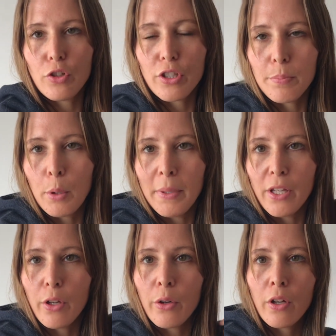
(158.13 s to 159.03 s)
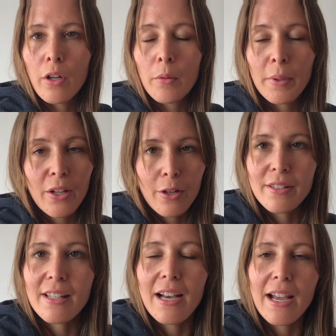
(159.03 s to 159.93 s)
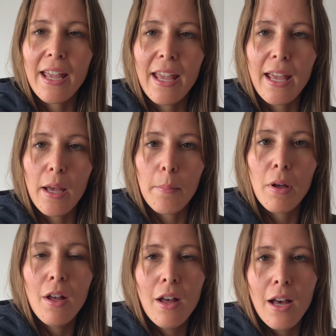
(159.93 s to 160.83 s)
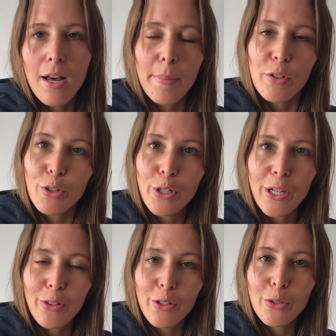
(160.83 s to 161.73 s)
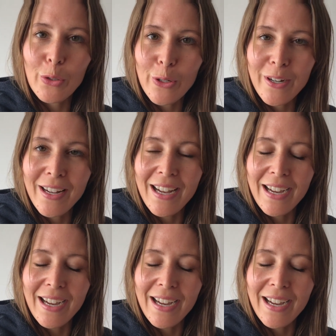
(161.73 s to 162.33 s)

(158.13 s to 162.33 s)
just put my coat on because I am about to go out the door.